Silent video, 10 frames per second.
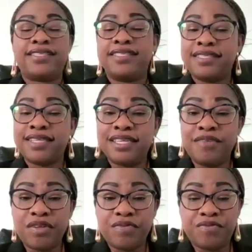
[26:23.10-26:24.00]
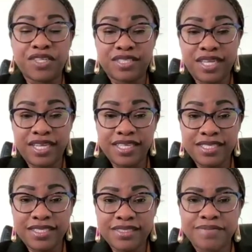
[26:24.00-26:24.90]
assisted living
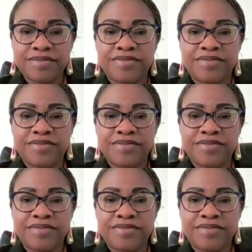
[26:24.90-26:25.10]
facilities,